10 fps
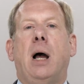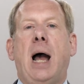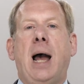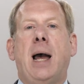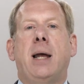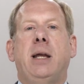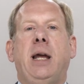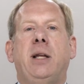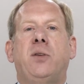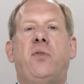And
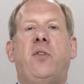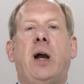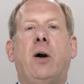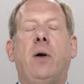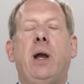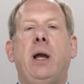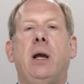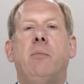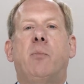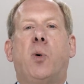it's very
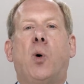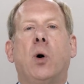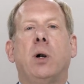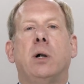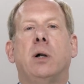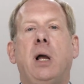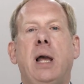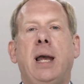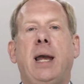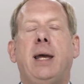important
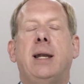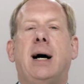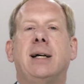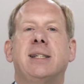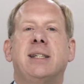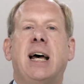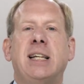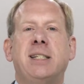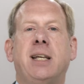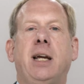in
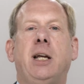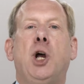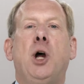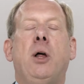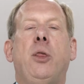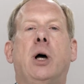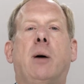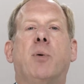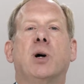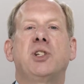assessing the
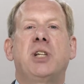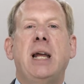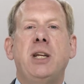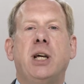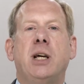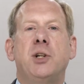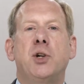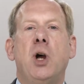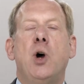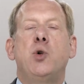percentage